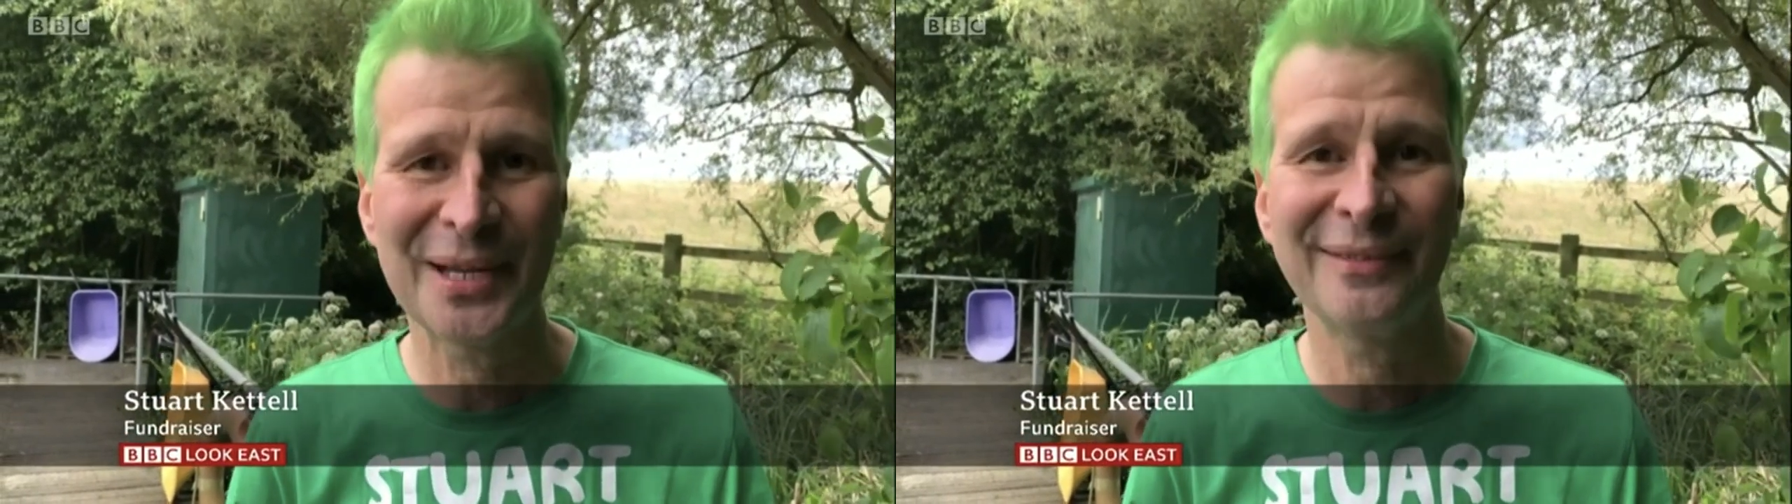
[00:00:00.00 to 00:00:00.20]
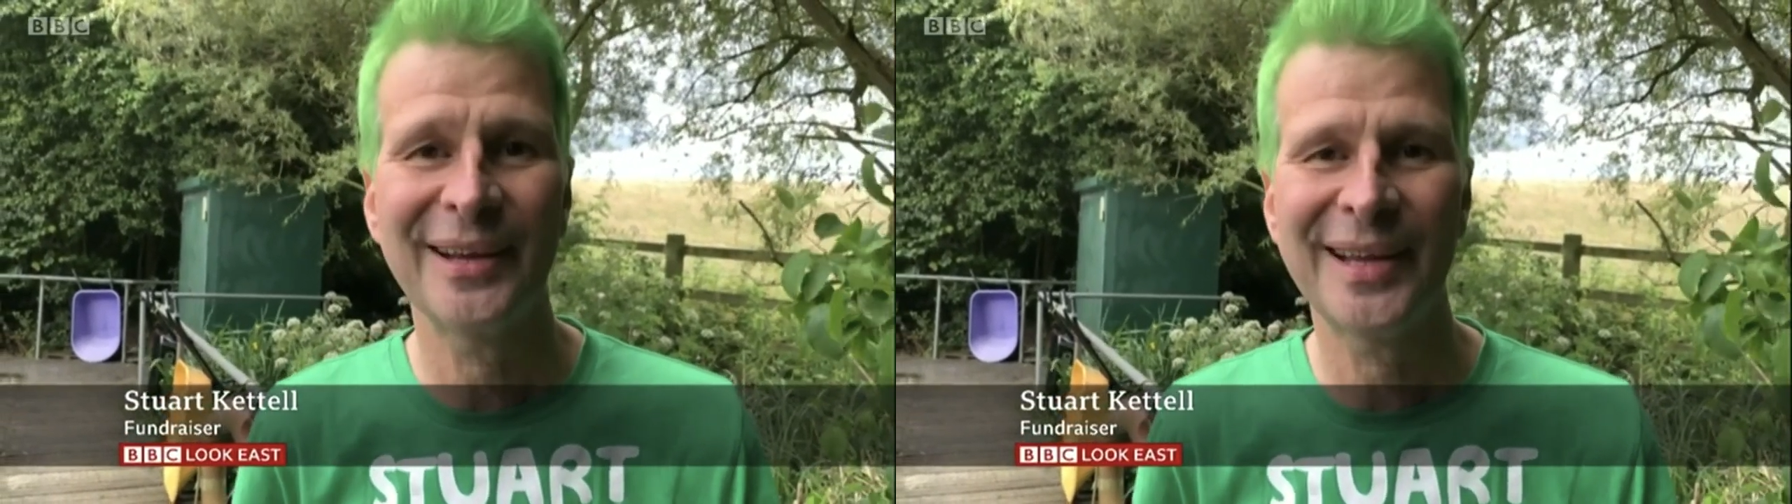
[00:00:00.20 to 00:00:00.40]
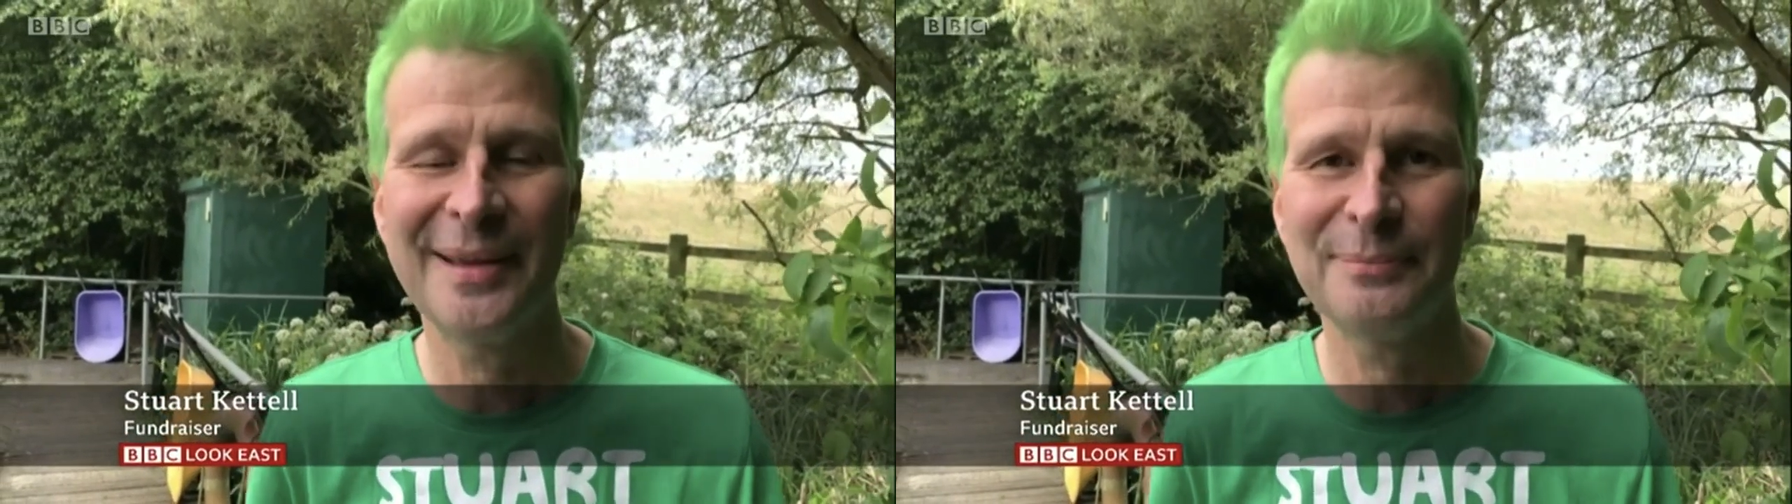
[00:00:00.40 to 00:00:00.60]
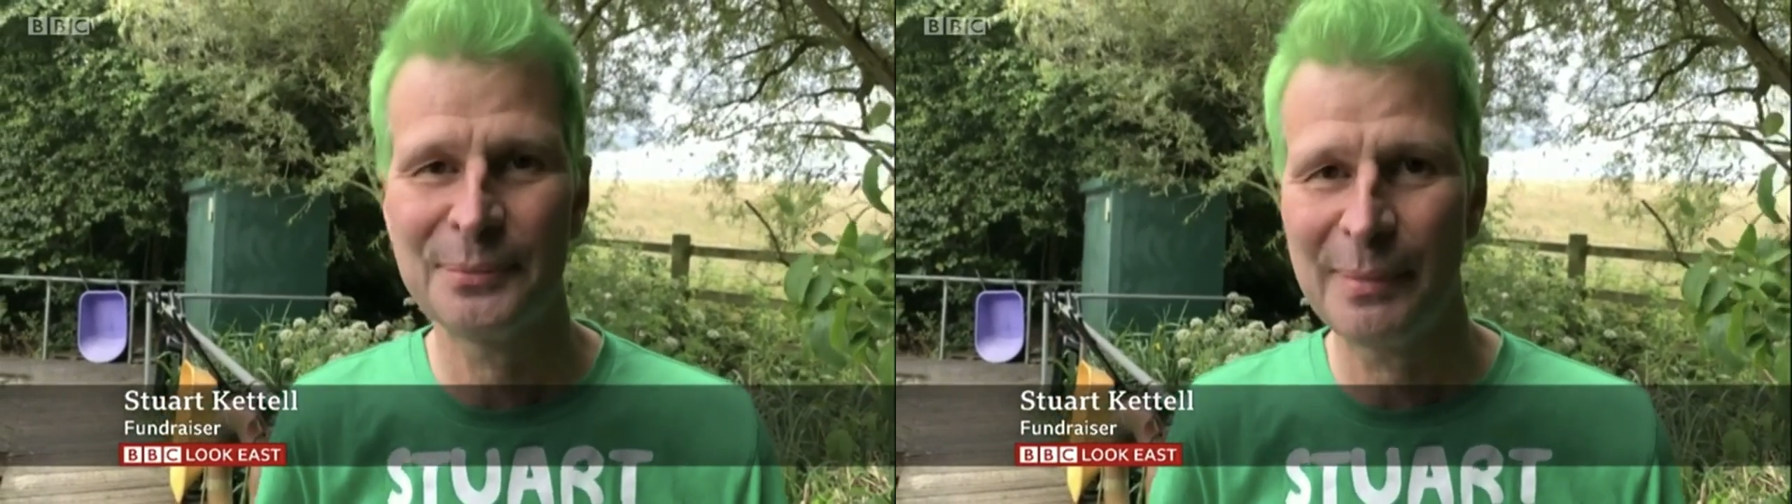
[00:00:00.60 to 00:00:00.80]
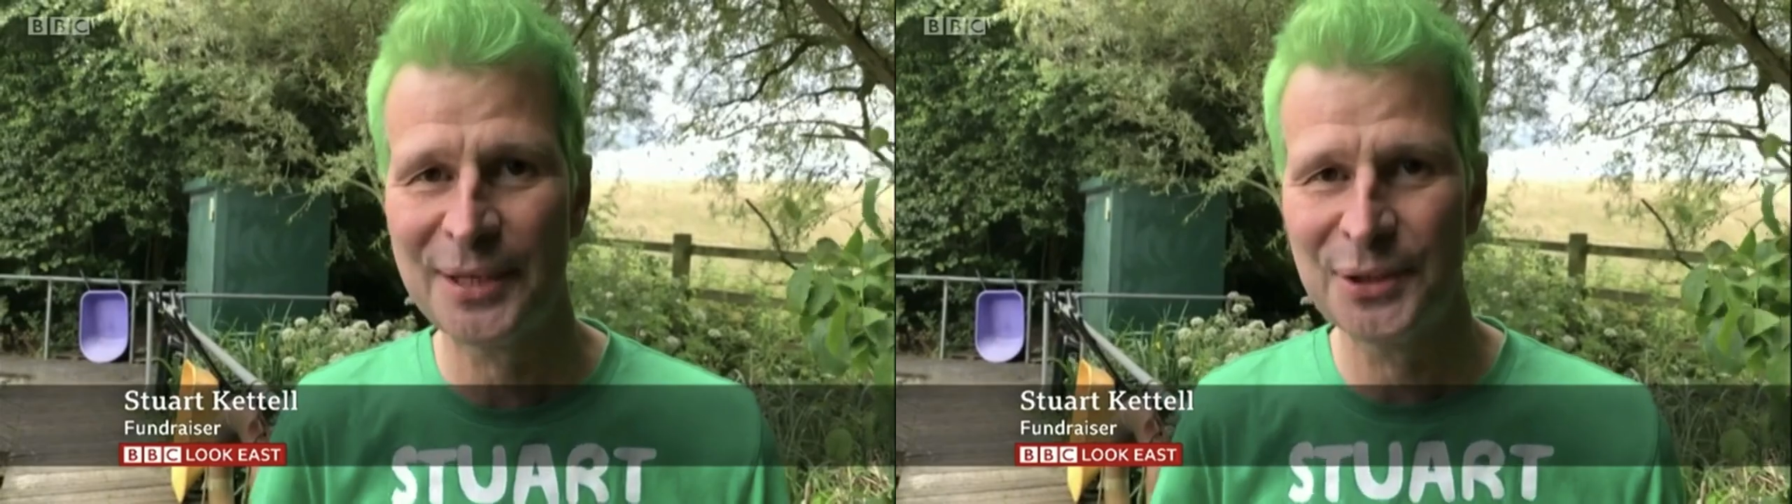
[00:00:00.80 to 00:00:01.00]
so I've got to keep
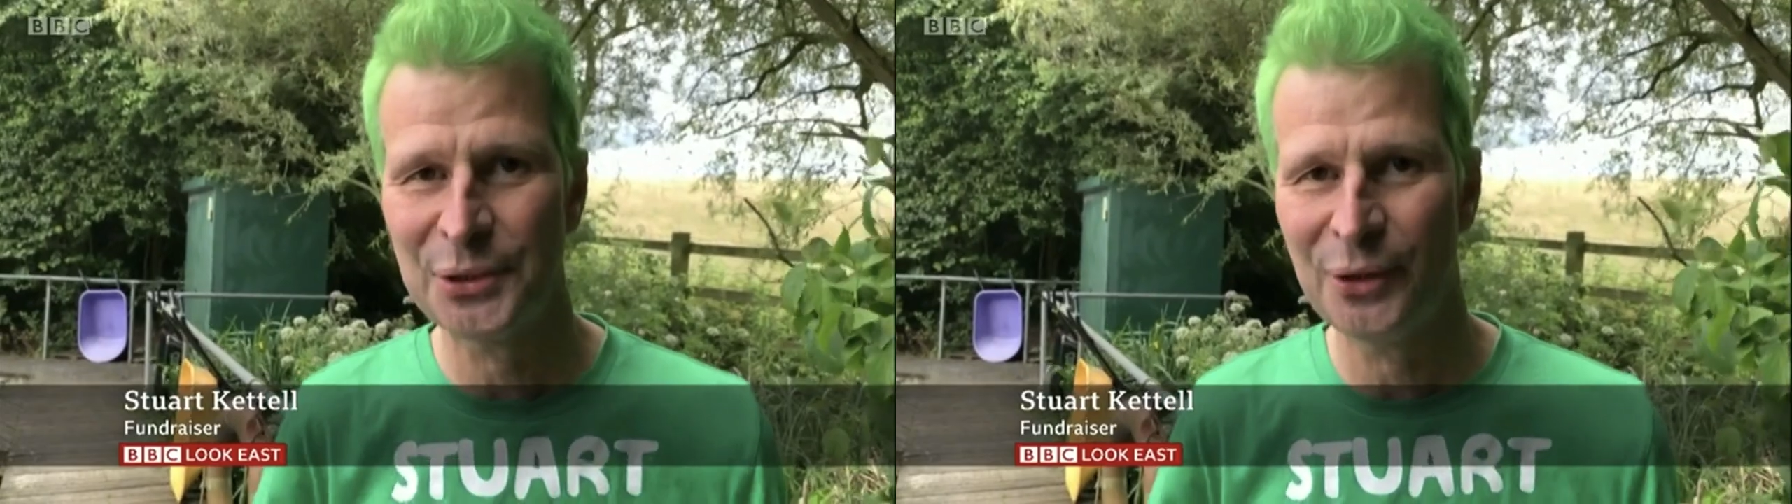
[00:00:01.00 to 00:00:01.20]
making